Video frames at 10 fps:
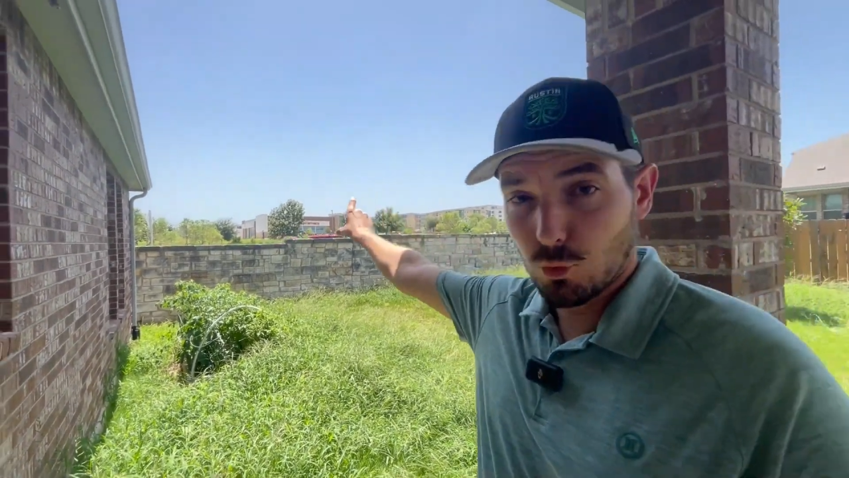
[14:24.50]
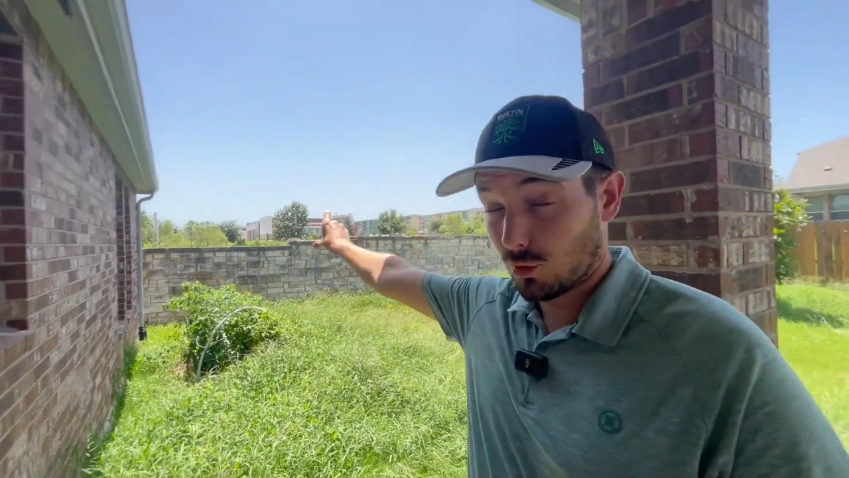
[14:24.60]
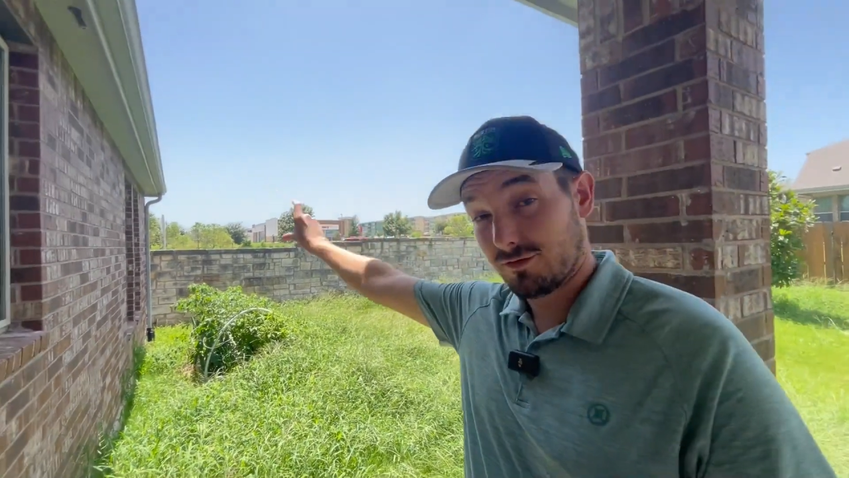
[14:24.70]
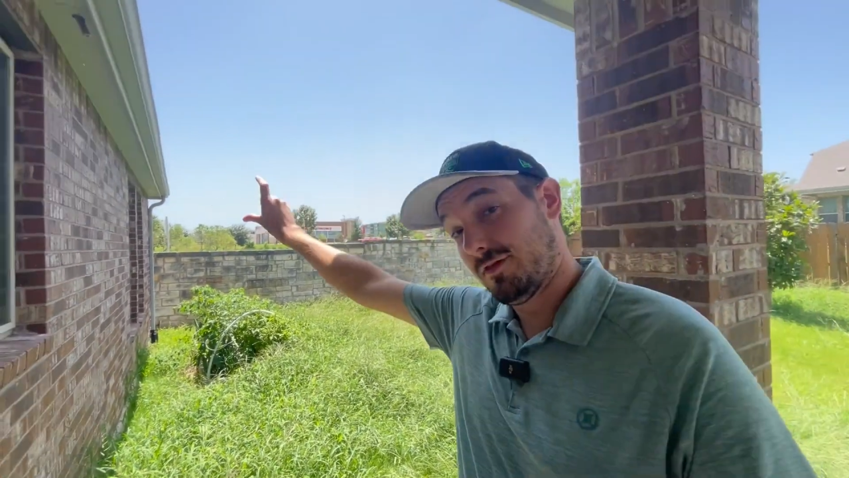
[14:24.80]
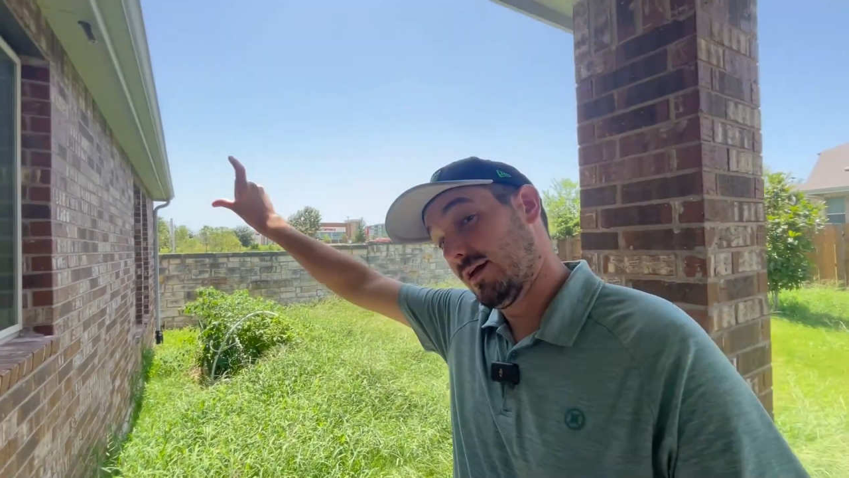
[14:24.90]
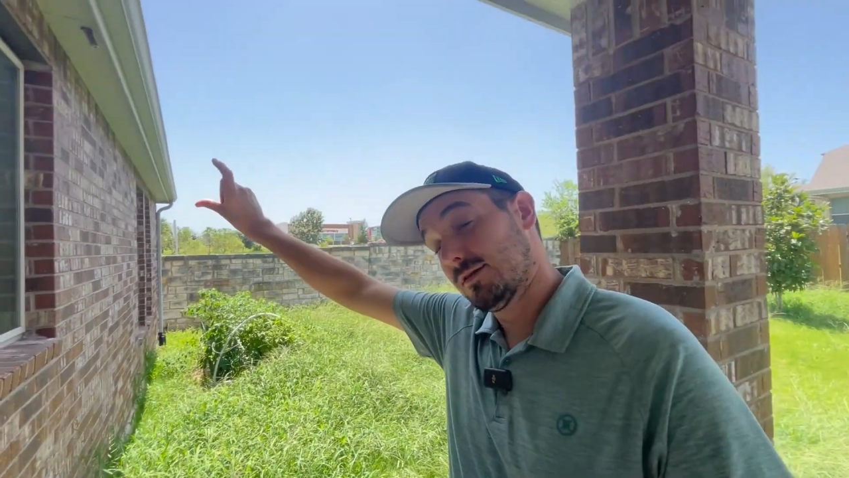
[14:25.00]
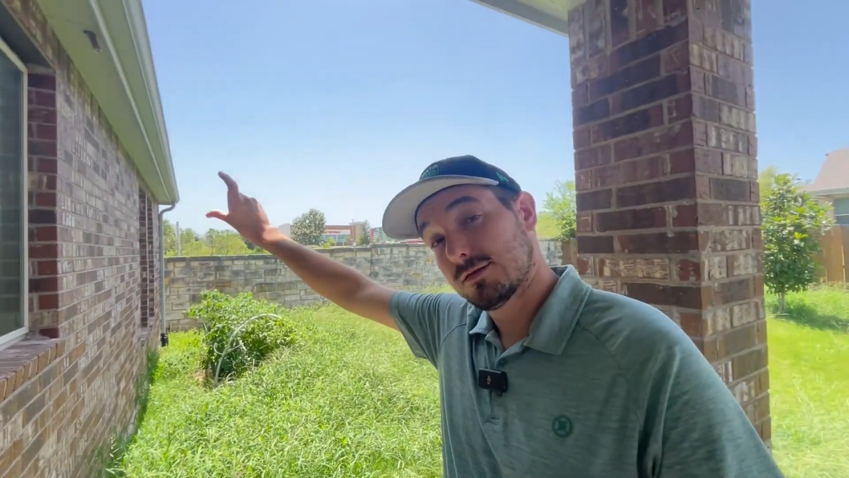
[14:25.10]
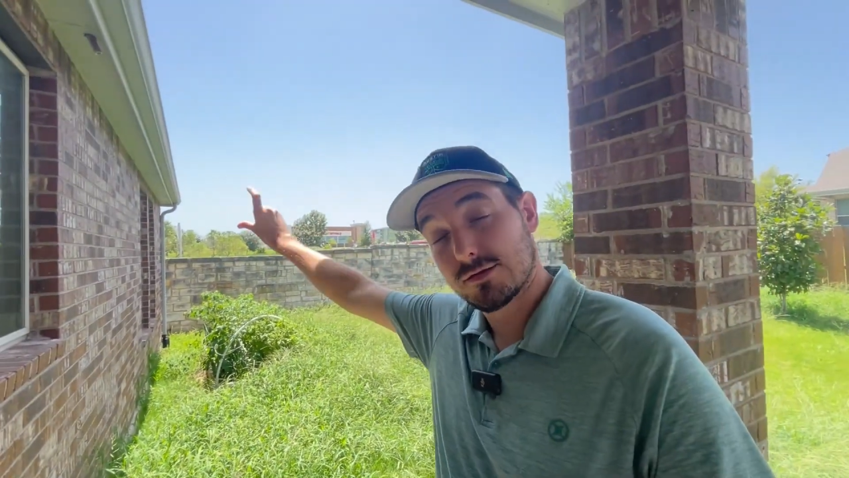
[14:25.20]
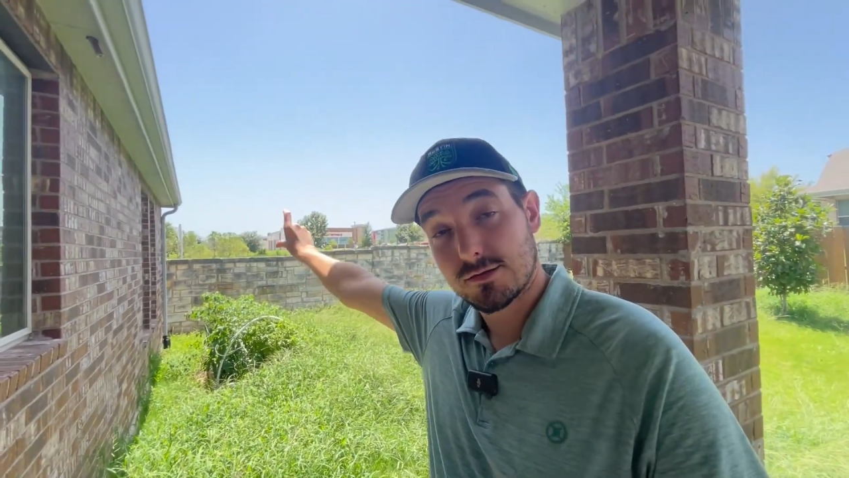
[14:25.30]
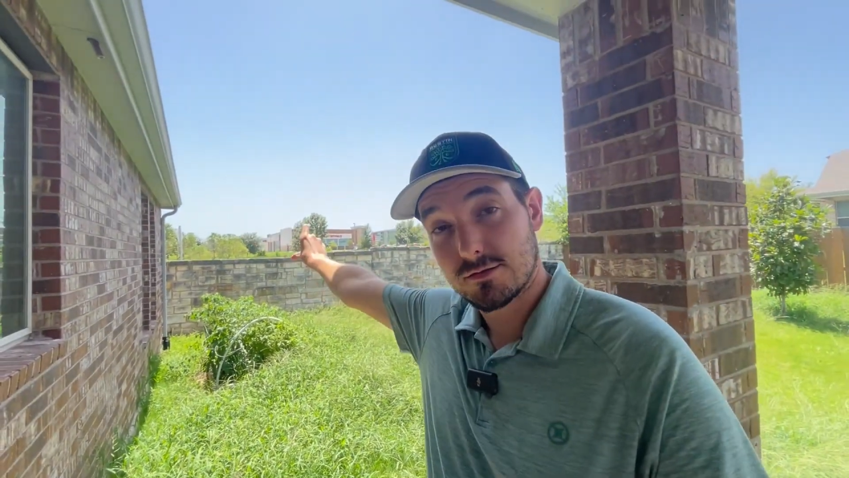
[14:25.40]
more
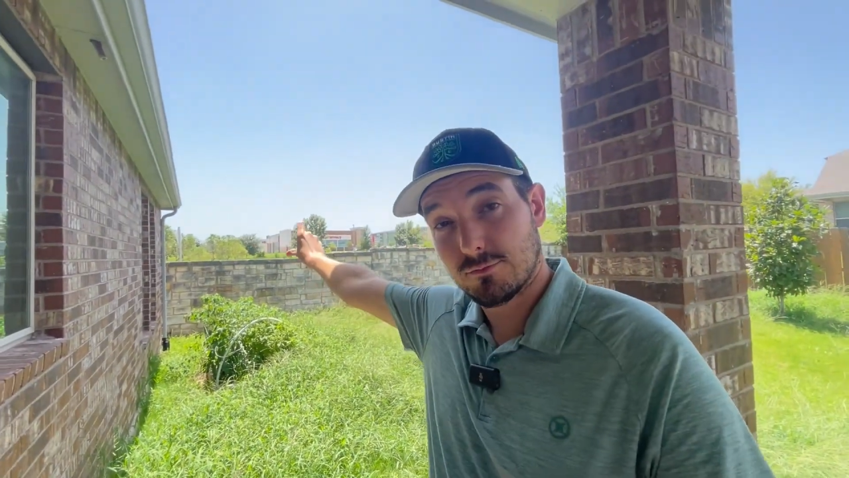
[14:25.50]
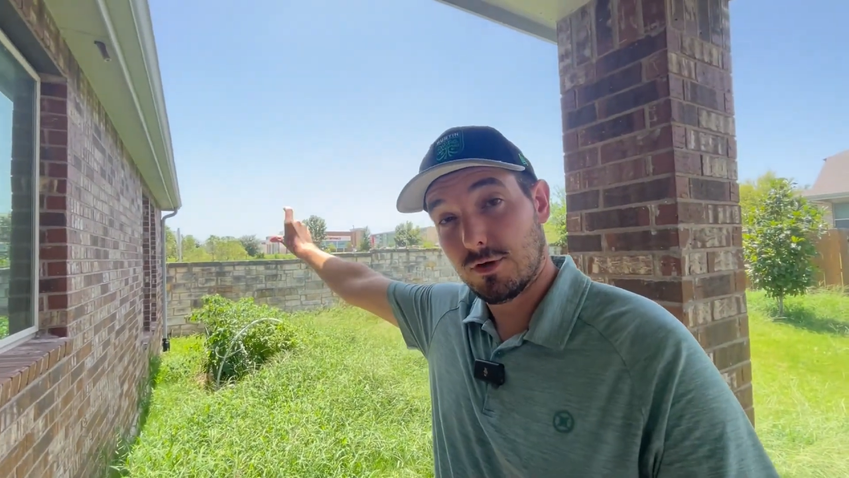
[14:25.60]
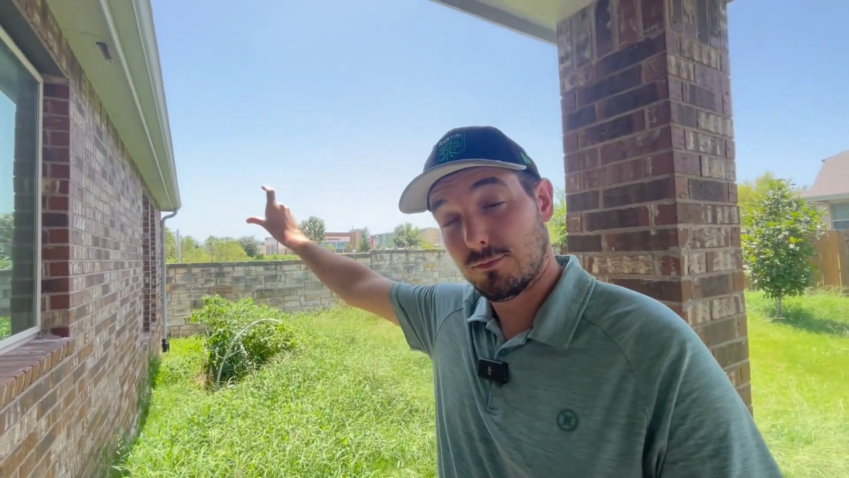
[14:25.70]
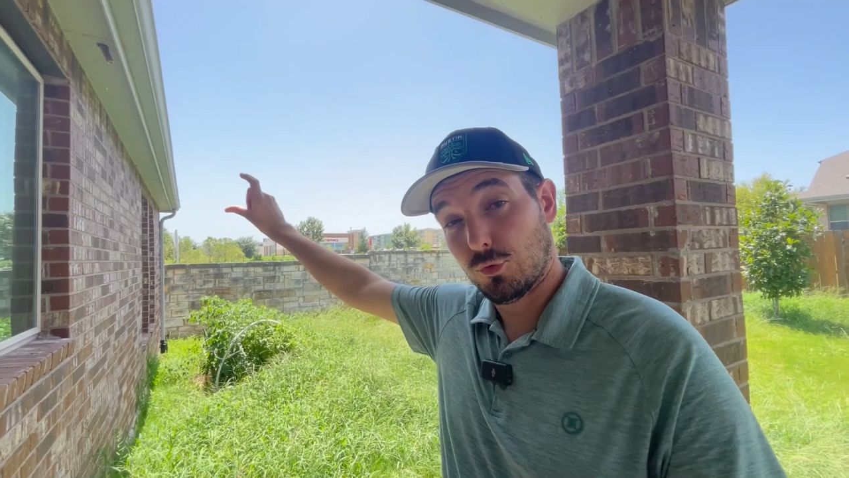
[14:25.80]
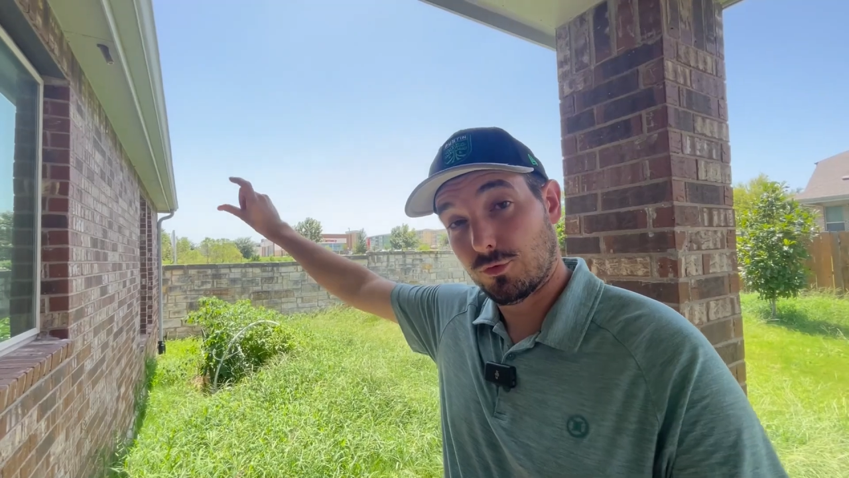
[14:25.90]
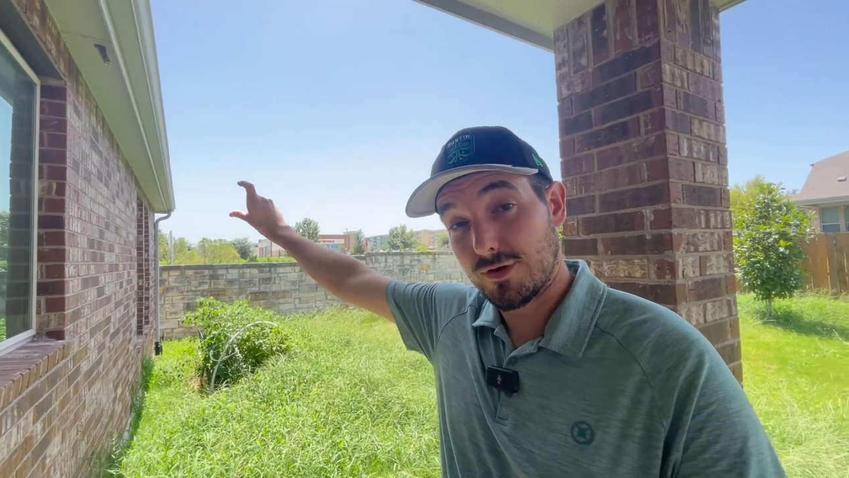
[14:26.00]
things, more